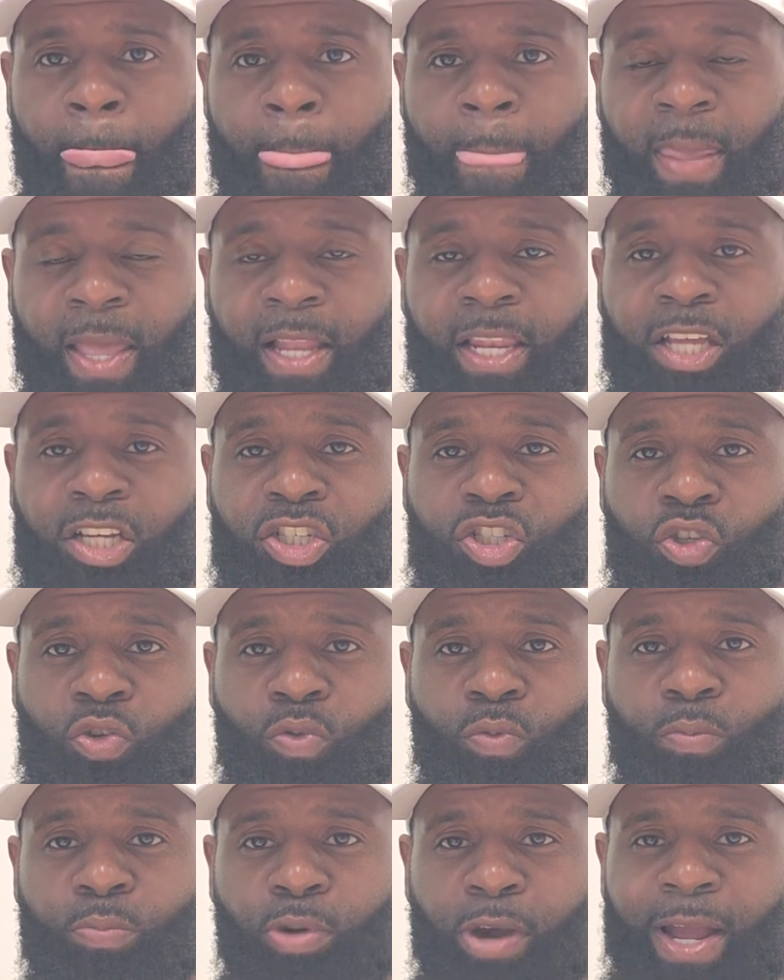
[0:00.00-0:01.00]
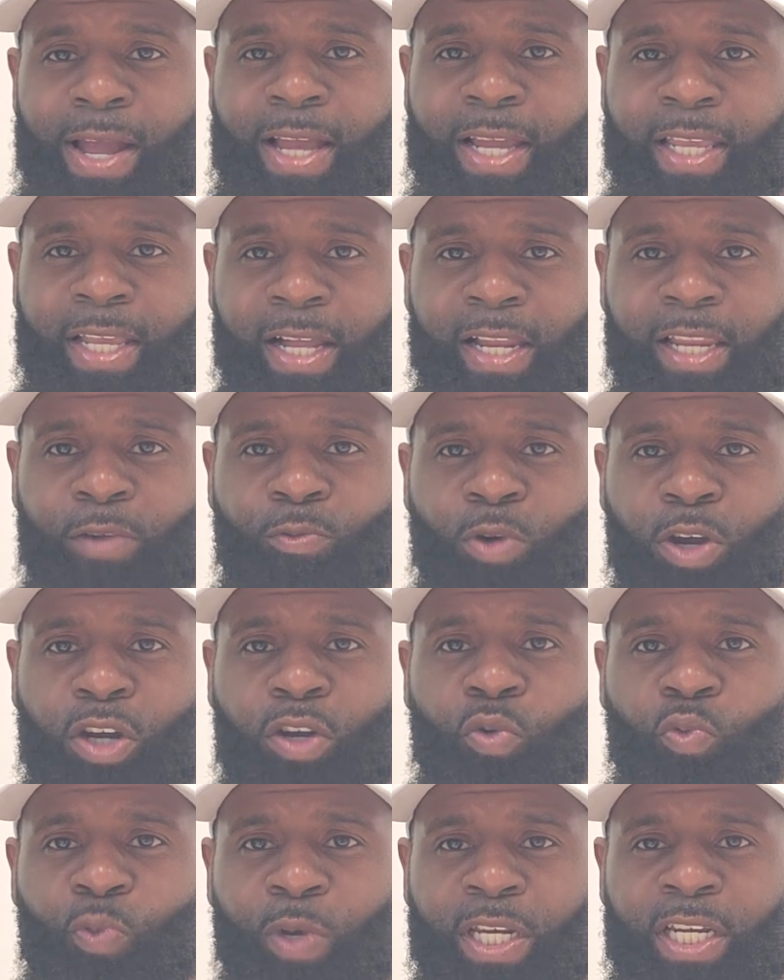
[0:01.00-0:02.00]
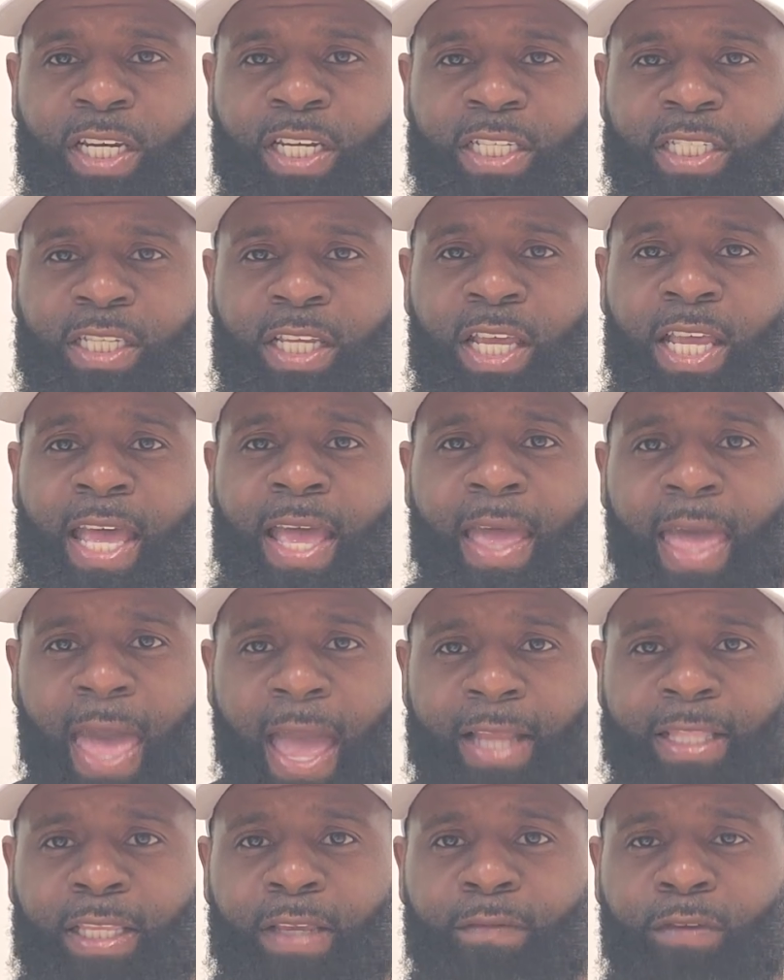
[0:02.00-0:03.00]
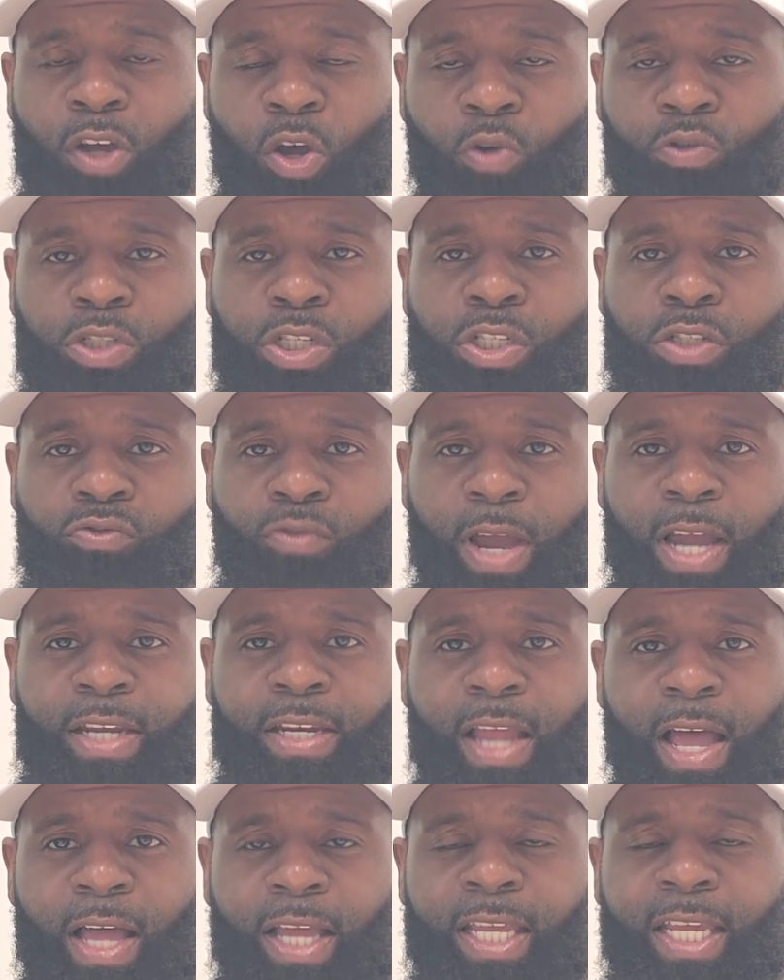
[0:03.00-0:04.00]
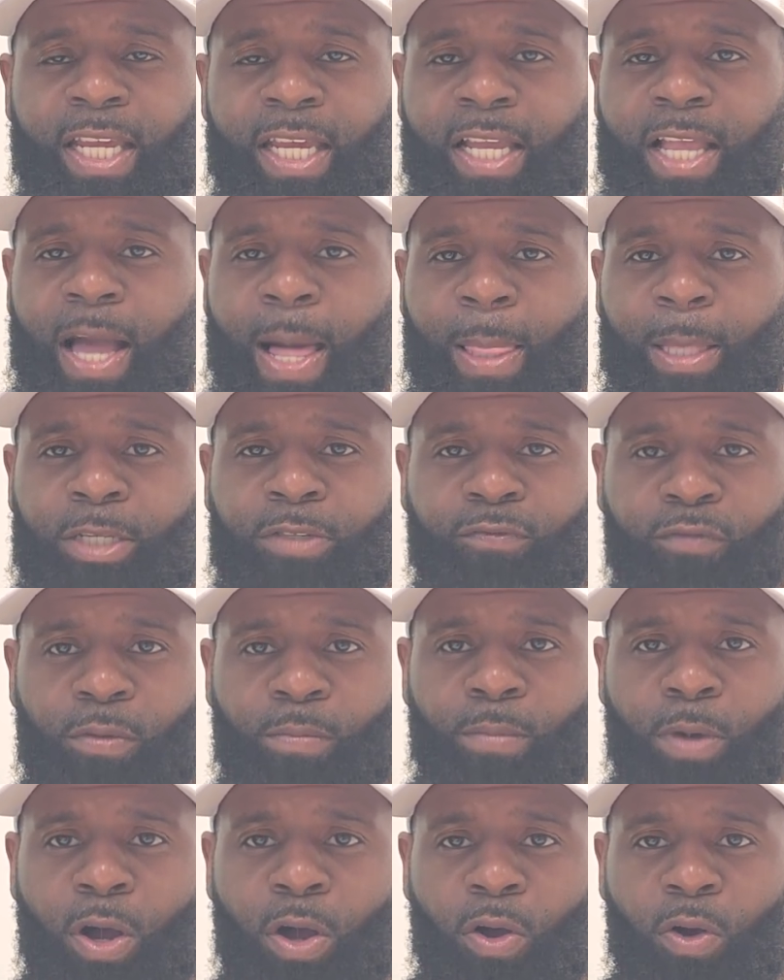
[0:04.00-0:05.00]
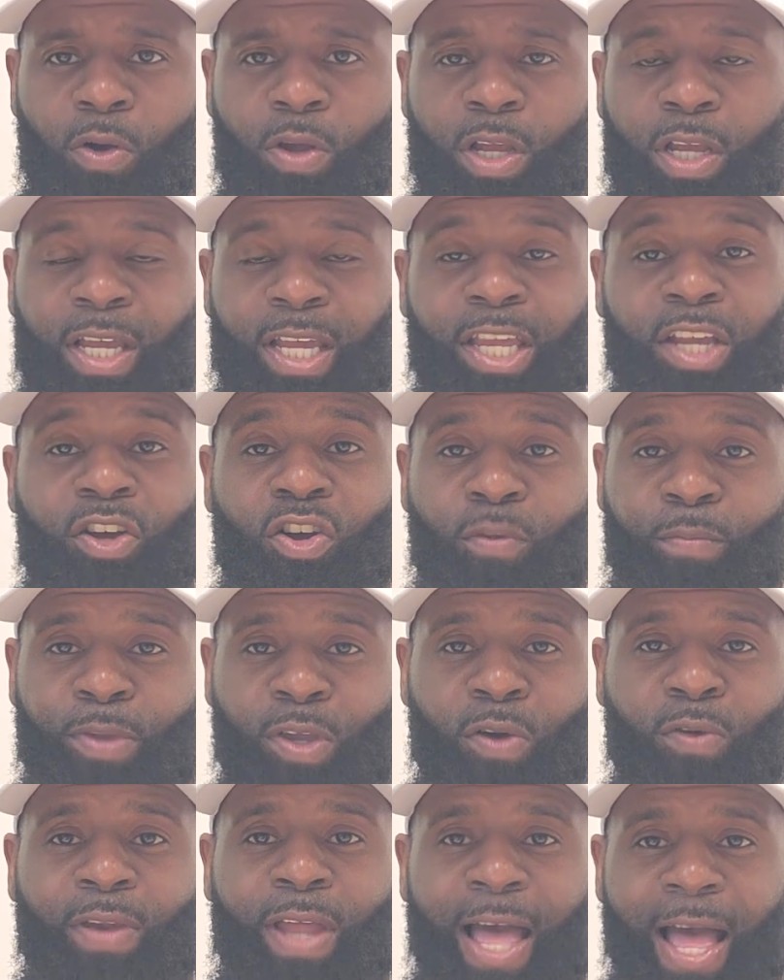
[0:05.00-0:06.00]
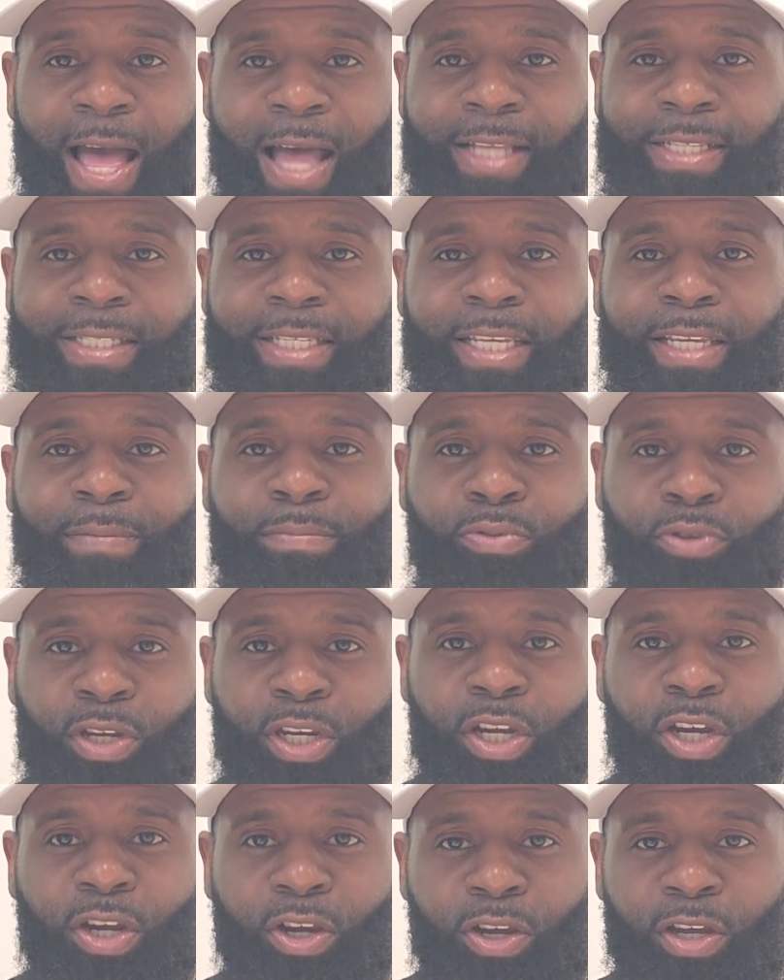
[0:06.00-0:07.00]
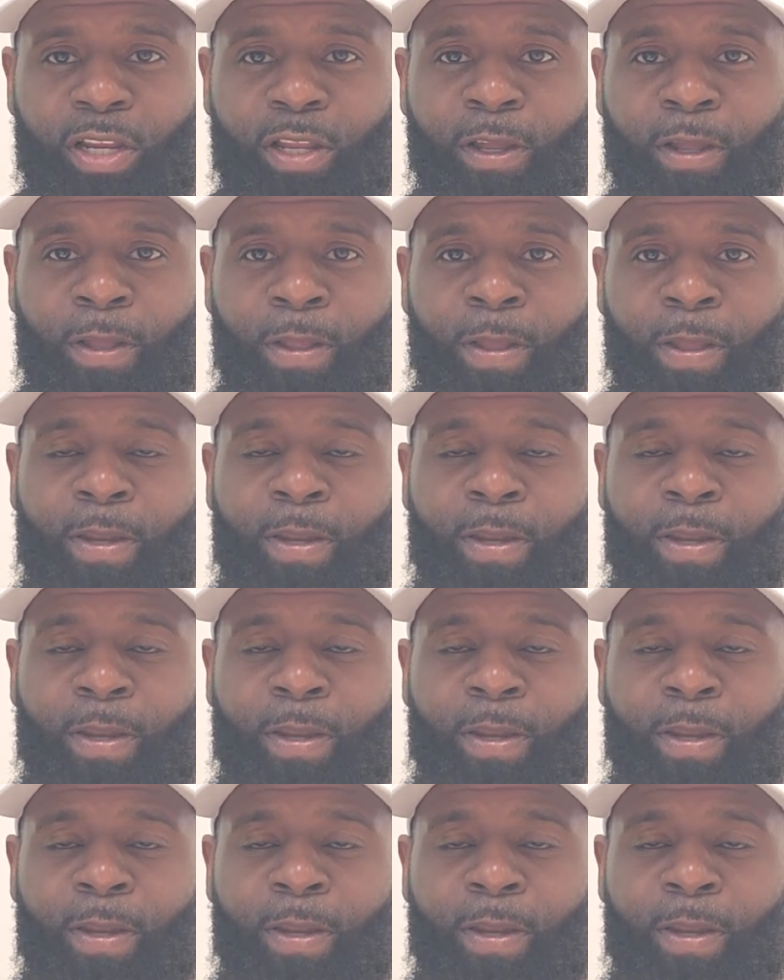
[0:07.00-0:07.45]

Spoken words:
LSU, Brian Kelly, one of the winningest active coaches right now in college football. He's going to be on the hot seat pretty early.